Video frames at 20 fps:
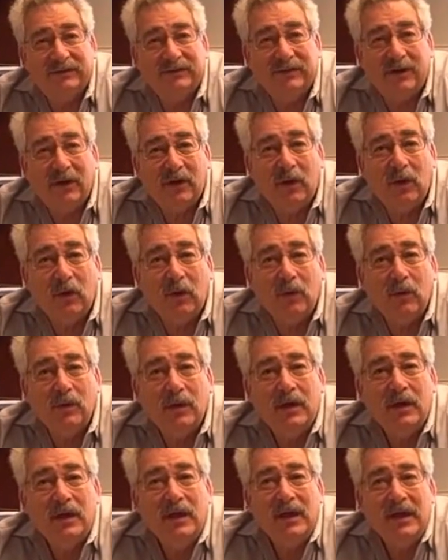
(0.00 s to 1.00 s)

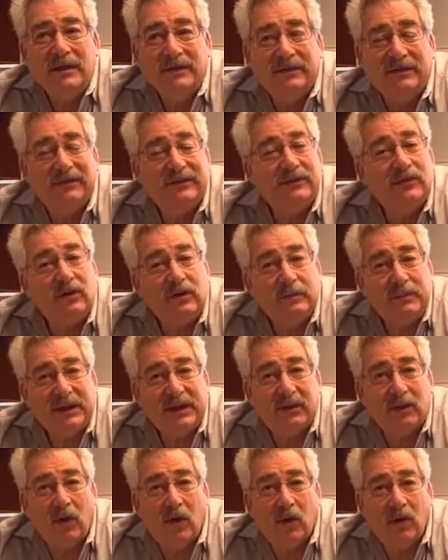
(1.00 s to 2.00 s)
So this is going to
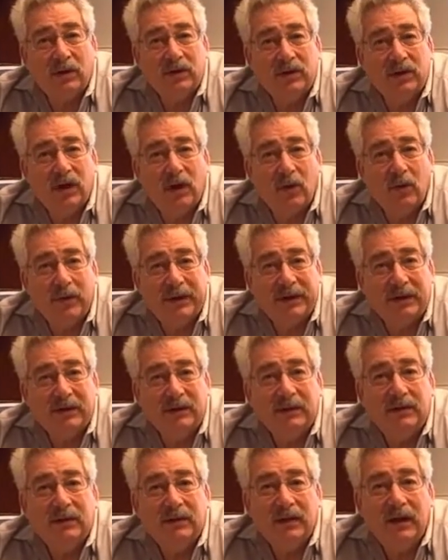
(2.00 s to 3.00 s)
be an
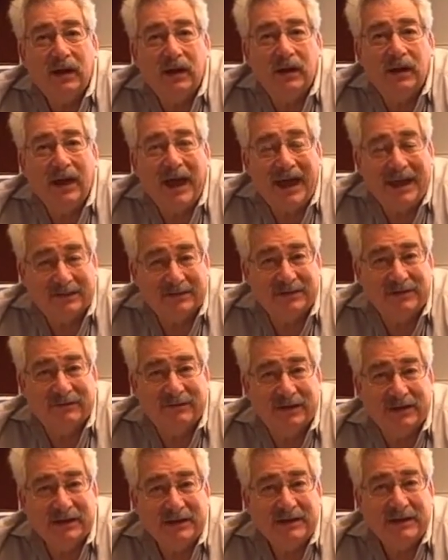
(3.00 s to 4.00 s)
ongoing uh,
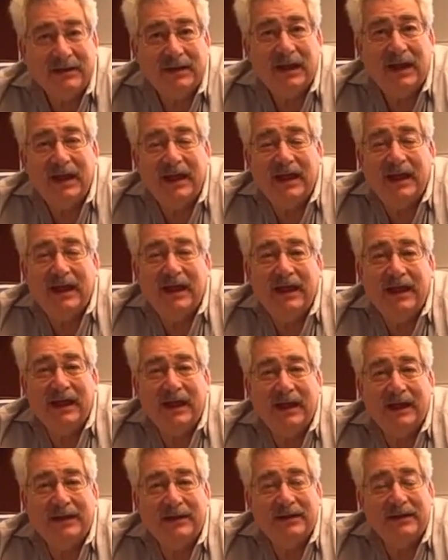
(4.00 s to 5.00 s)
activity,
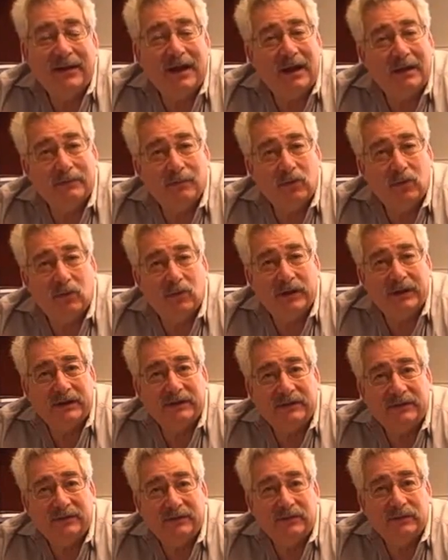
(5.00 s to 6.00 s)
and I'm
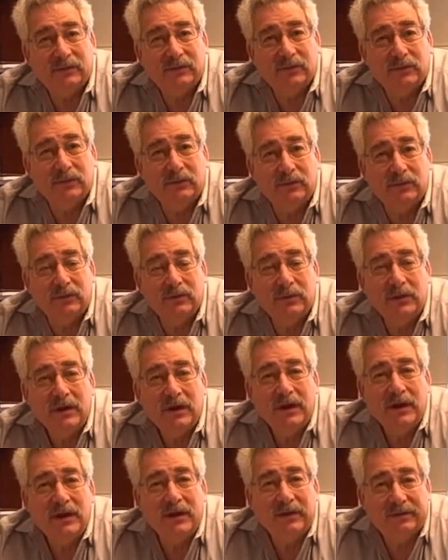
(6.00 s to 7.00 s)
going to
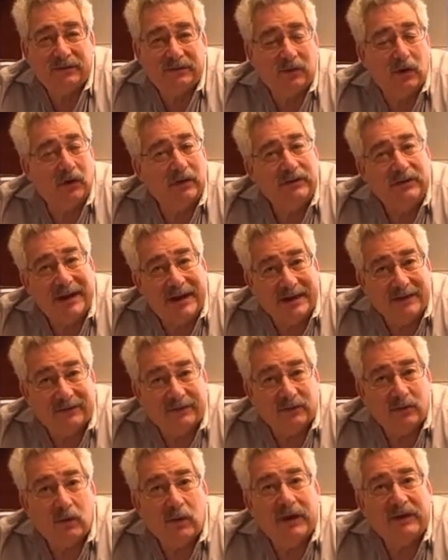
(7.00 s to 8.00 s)
start to
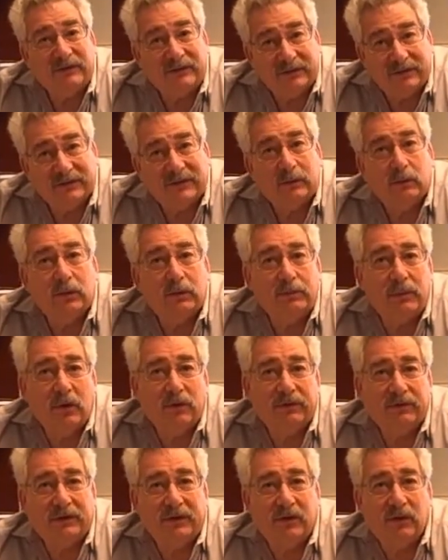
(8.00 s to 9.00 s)
answer questions that were
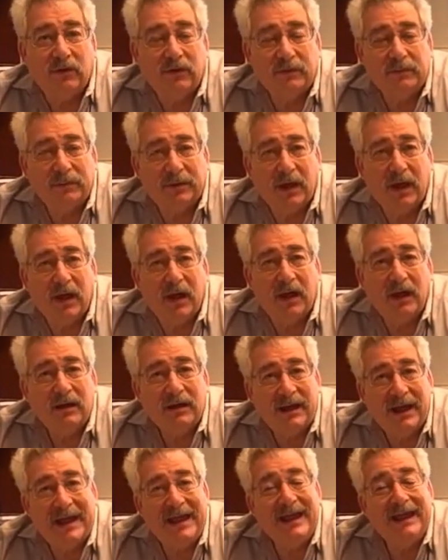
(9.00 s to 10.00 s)
posted on the
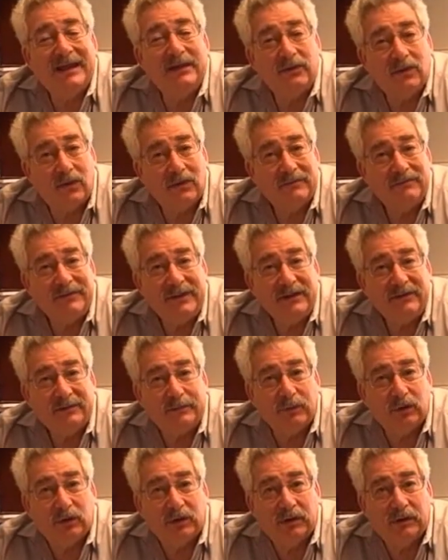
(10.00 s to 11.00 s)
blog and on
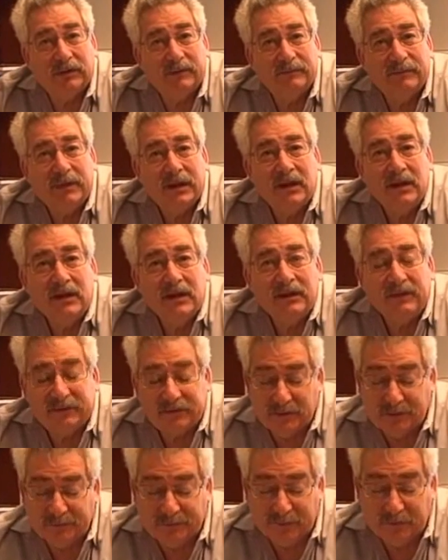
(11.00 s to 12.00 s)
Facebook.
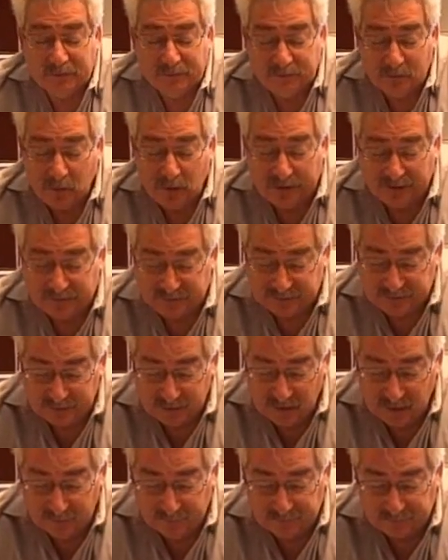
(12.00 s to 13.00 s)
So the first
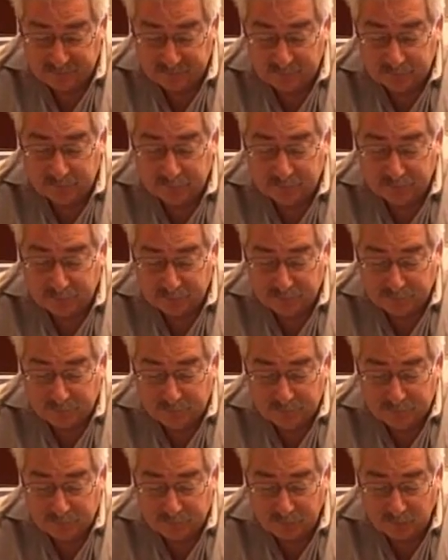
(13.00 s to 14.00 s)
question comes from
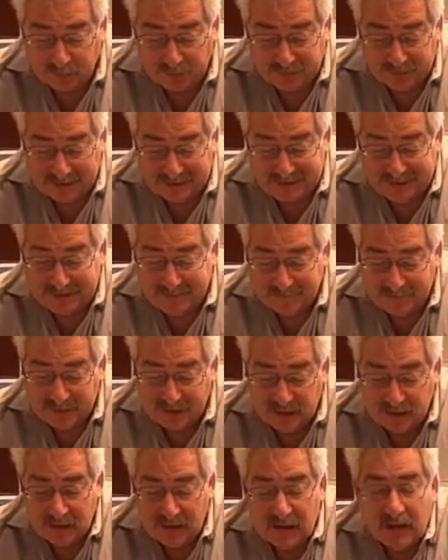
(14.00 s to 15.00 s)
Burndy.
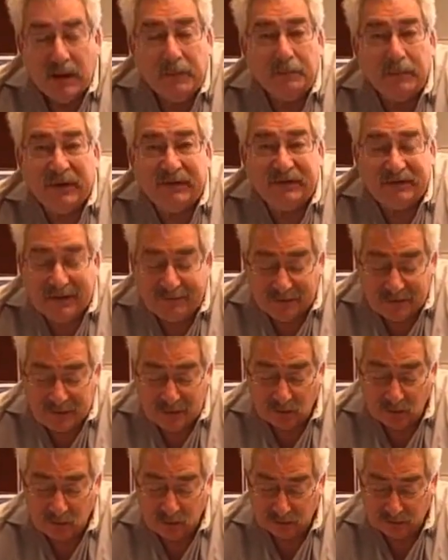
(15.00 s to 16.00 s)
My
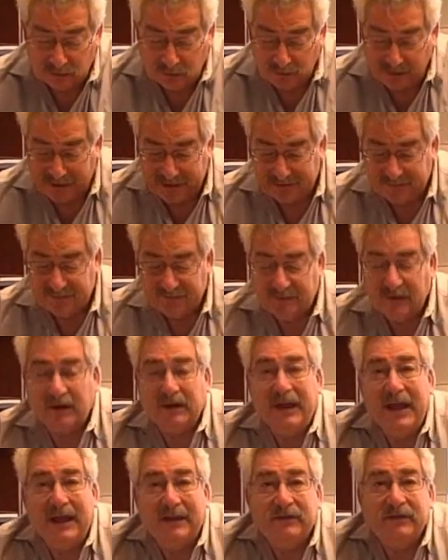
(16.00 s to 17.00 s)
seven-year-old
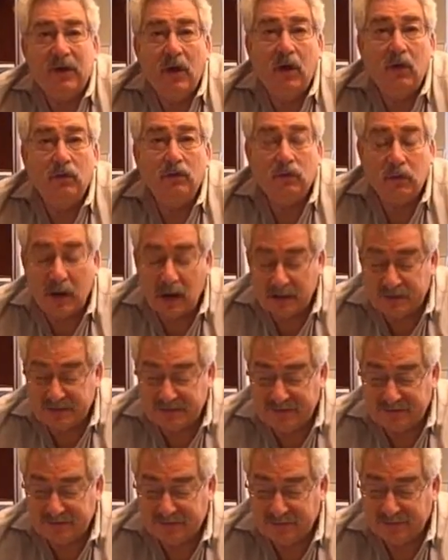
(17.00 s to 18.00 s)
grandson has
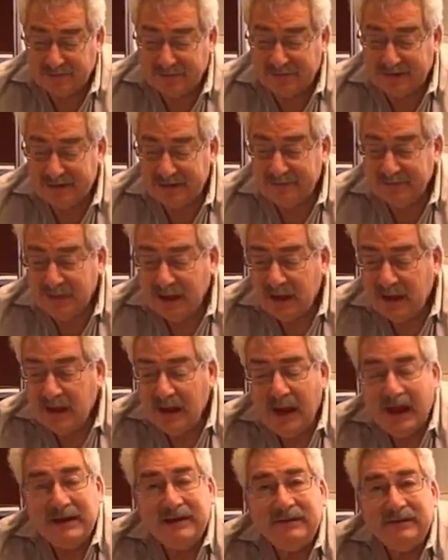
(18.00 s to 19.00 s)
cone-rod dystrophy,
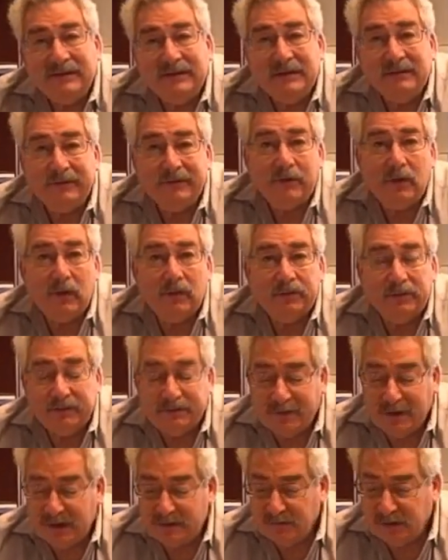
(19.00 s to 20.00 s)
and it's difficult
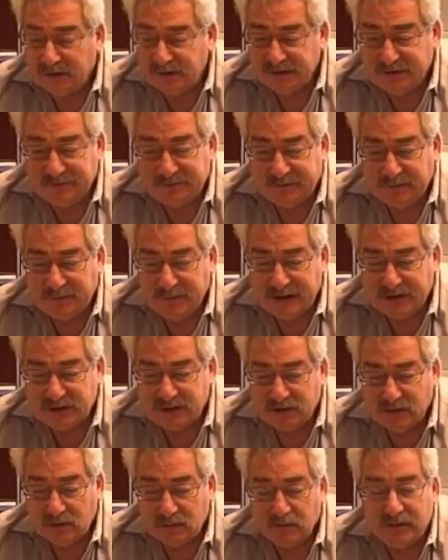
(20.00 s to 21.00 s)
to find much
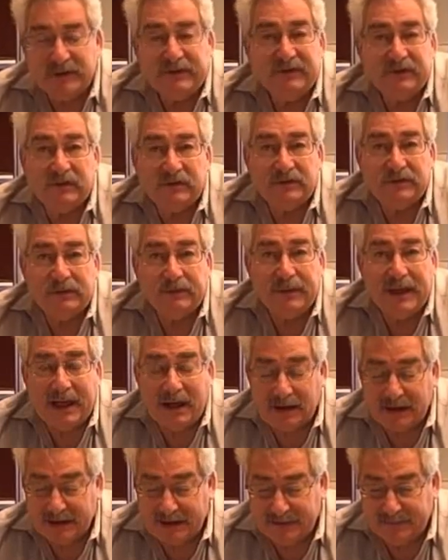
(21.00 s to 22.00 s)
information or research
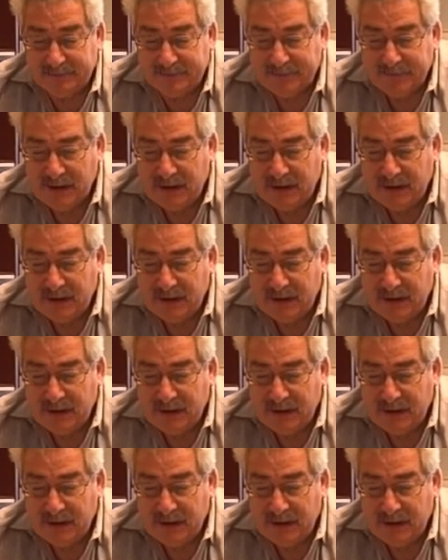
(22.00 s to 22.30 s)
about it.